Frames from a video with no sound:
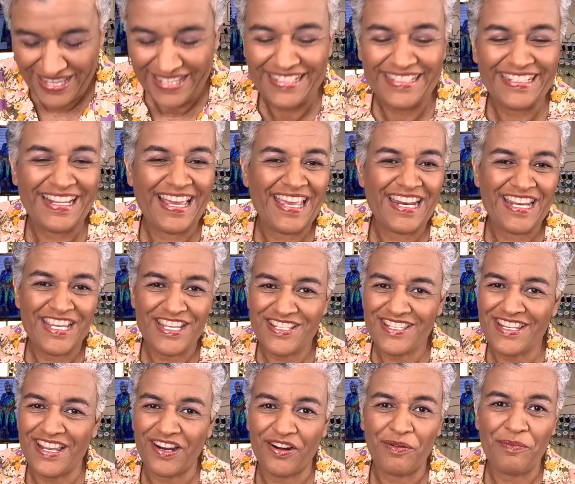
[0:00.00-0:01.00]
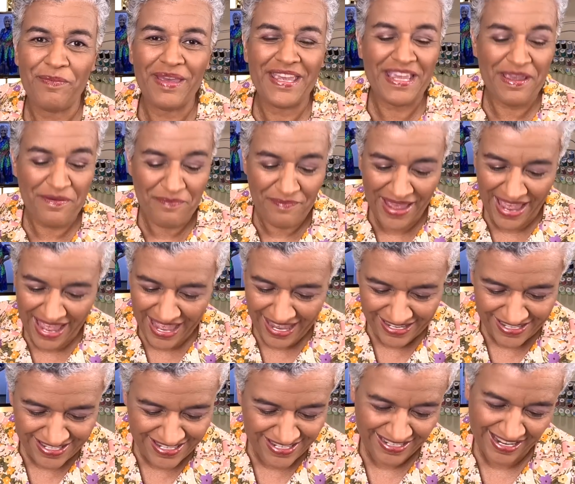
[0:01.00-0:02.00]
ladies that are making
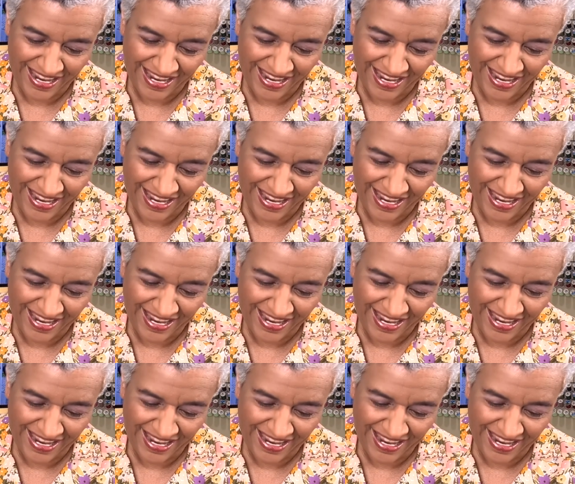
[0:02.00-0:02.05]
bags.